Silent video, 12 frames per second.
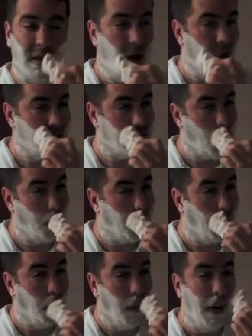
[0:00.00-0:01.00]
at how sharp
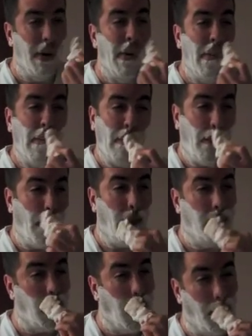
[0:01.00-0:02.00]
they were
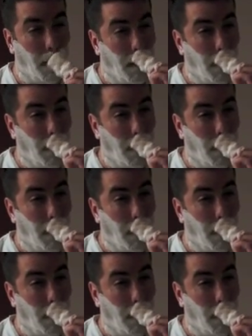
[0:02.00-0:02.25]
and that.